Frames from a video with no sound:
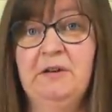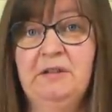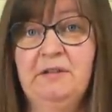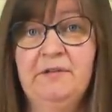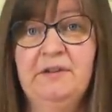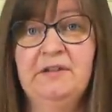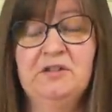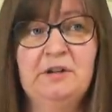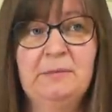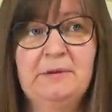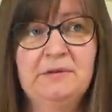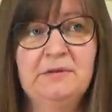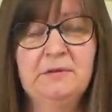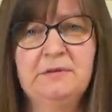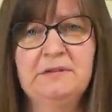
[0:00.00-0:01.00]
And the first time I
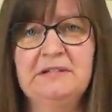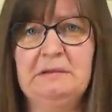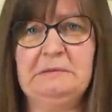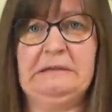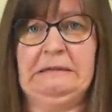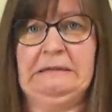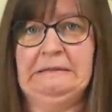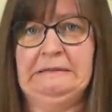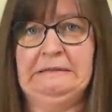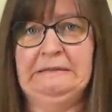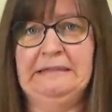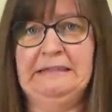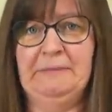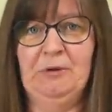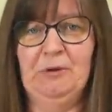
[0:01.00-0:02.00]
saw this, I was like, oh,
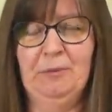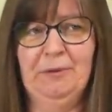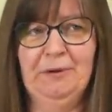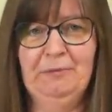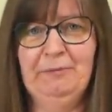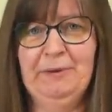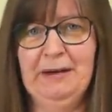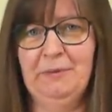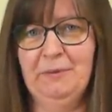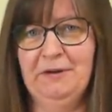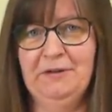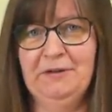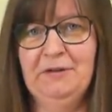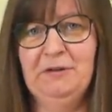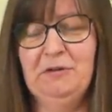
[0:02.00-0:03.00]
it's a ballpoint pen, what are
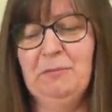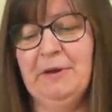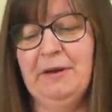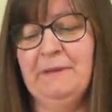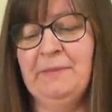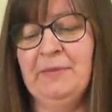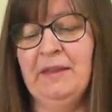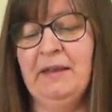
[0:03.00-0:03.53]
you doing? But